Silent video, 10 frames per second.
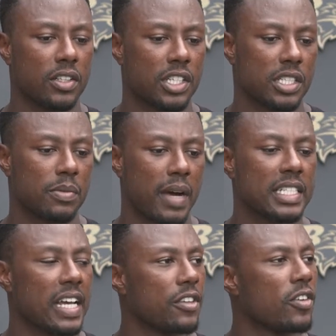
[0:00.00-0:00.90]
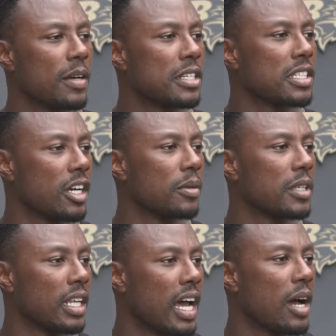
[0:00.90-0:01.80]
just my safety reps has
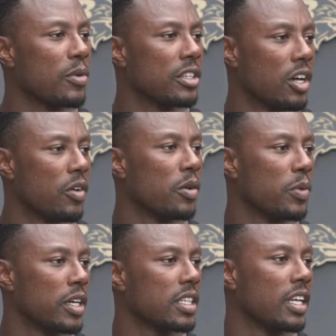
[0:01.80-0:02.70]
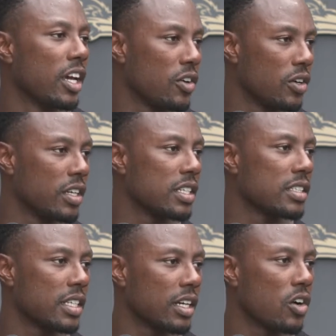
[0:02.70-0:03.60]
helped a lot with knowing what the nickel in the
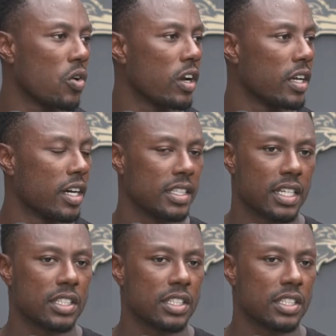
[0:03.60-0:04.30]
corner does.